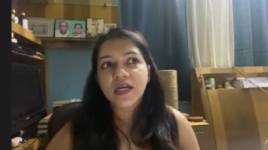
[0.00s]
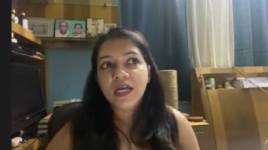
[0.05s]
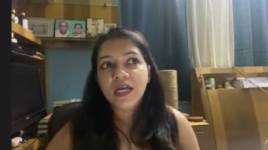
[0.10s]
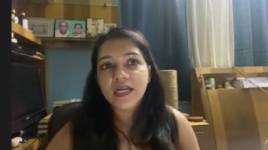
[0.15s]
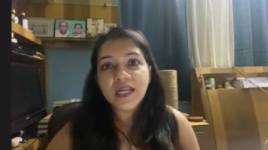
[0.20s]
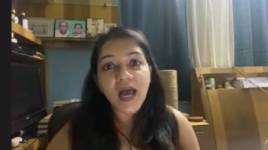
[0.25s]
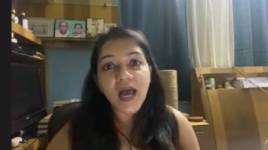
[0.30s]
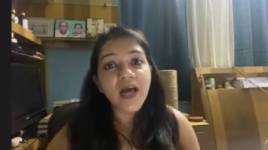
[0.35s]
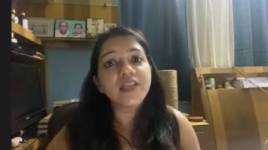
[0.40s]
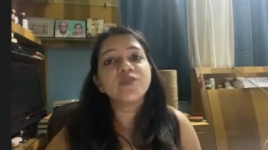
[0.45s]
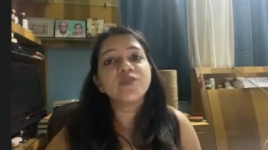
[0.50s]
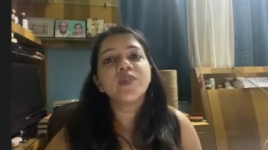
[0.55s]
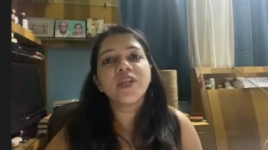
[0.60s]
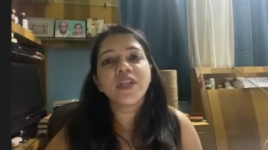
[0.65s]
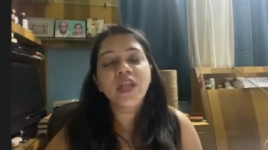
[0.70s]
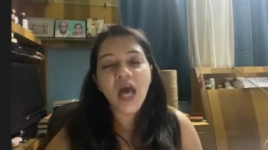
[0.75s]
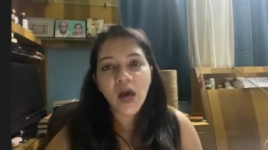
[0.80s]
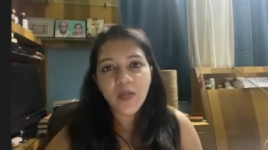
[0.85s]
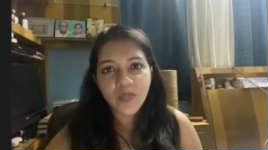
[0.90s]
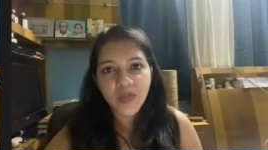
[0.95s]
it has been
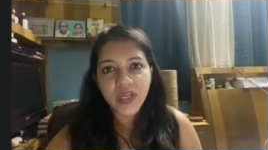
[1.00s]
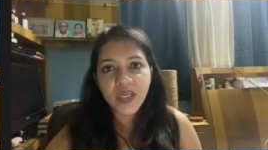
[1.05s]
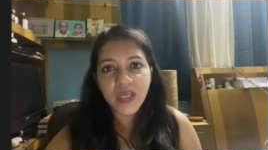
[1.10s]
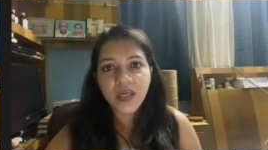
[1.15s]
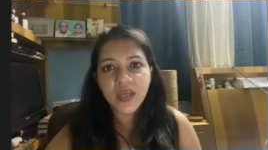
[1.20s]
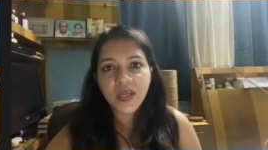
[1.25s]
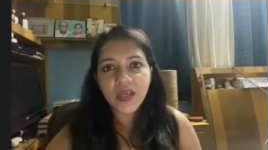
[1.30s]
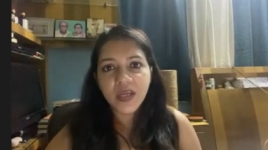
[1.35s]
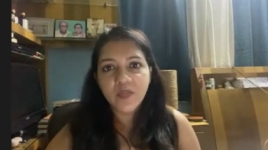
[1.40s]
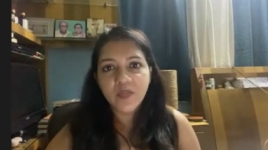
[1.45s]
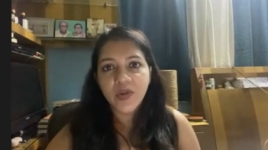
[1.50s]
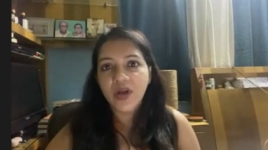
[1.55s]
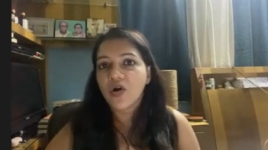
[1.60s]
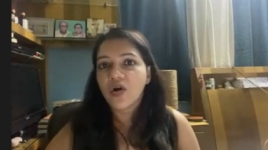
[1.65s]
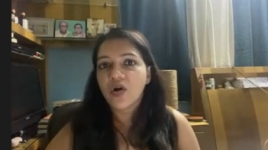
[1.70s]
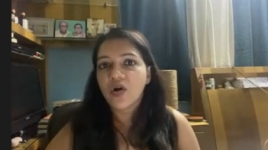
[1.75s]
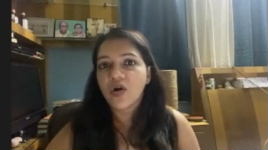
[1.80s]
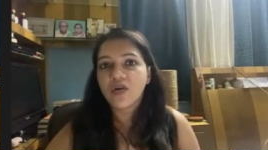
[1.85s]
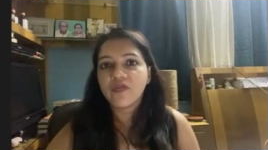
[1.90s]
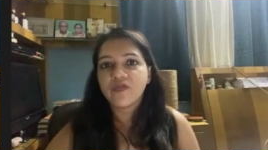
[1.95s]
happening in
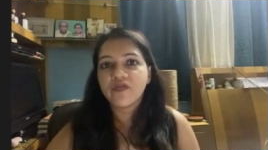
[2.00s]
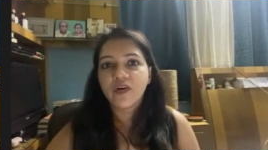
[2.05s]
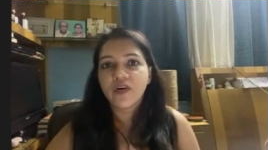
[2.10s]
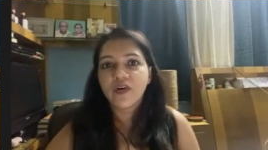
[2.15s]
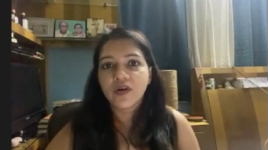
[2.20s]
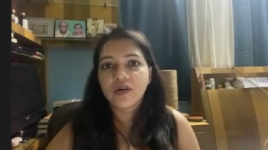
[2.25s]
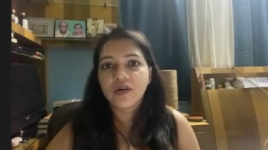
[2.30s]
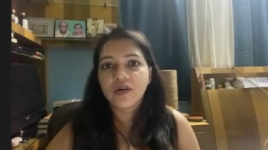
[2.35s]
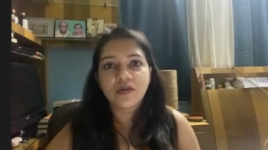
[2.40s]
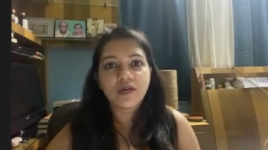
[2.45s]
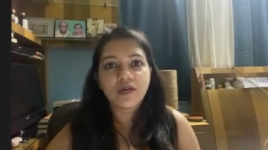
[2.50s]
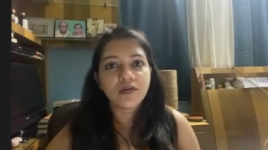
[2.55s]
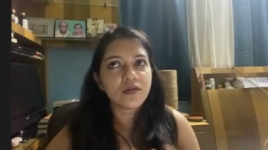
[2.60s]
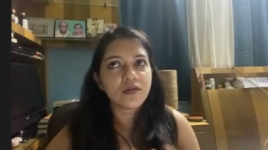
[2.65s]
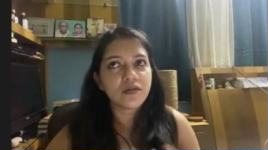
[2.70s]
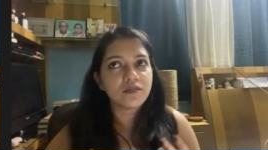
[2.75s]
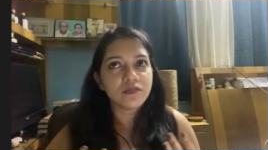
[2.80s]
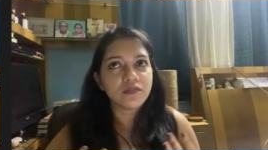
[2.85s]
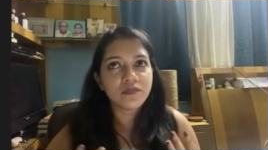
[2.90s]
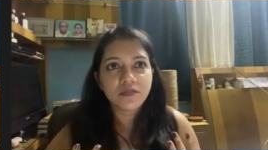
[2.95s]
bengal for
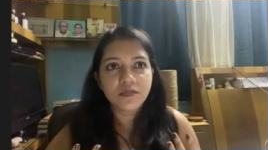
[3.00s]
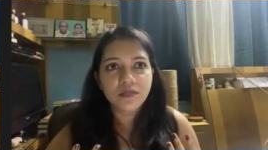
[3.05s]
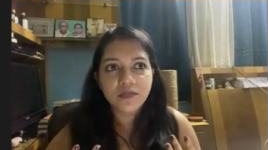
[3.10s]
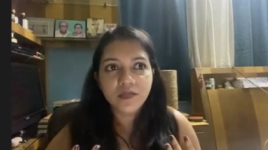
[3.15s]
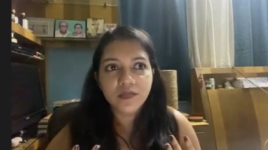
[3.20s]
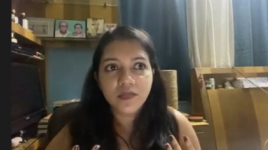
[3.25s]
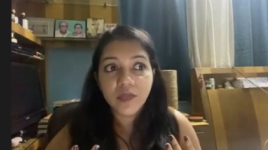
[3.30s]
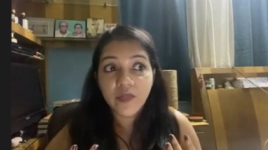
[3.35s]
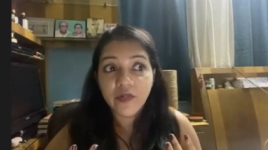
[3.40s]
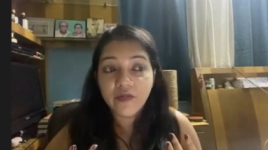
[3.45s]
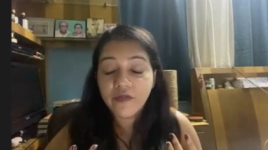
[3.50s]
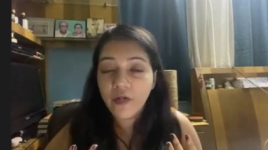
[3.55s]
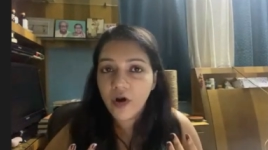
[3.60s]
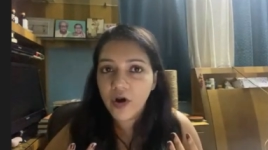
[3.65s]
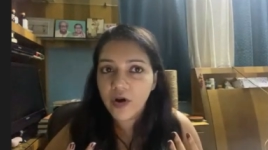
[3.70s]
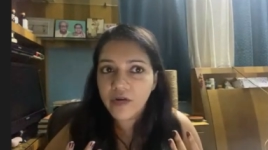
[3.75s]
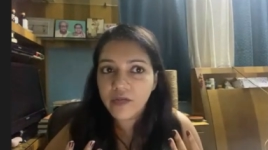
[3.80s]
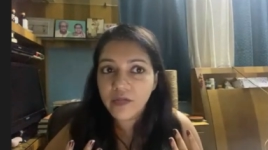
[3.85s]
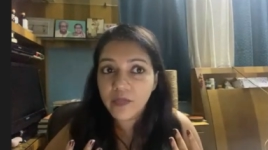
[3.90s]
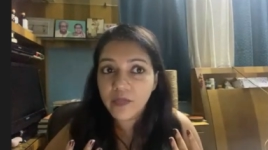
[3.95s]
um,
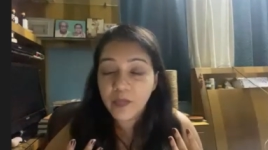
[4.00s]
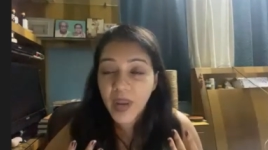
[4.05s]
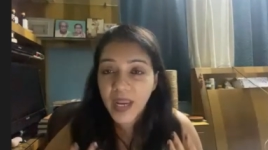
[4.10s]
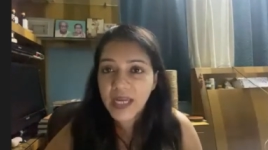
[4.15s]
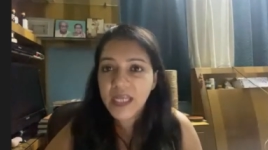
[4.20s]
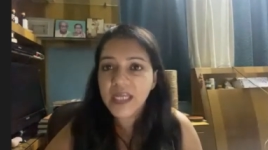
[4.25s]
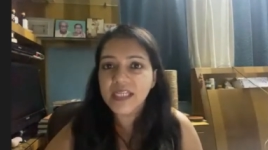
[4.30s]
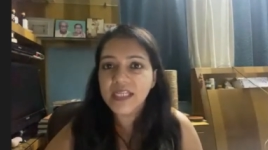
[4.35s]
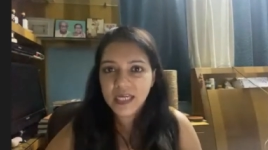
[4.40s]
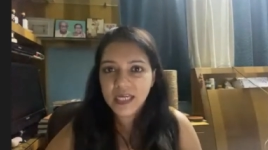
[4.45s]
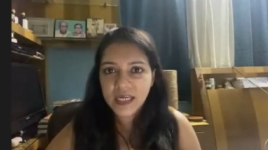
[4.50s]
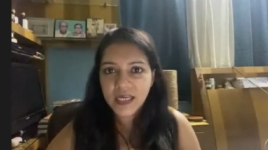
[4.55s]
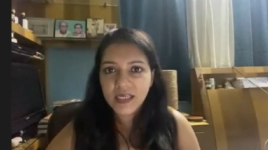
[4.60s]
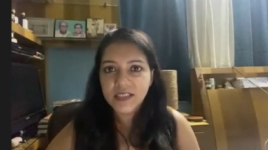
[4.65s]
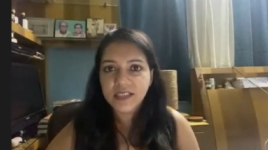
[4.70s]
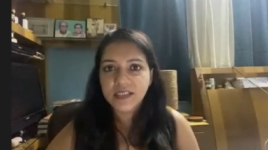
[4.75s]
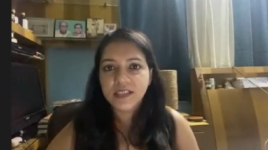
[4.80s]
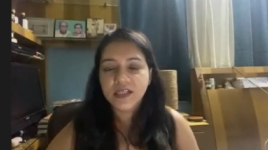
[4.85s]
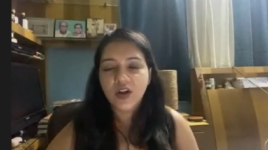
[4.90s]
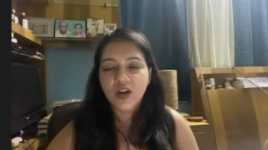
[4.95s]
for many
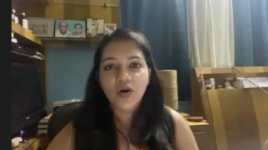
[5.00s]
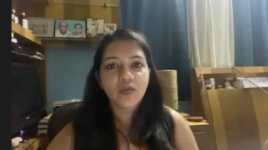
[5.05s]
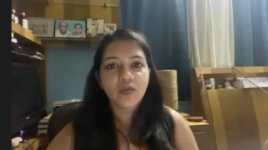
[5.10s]
decades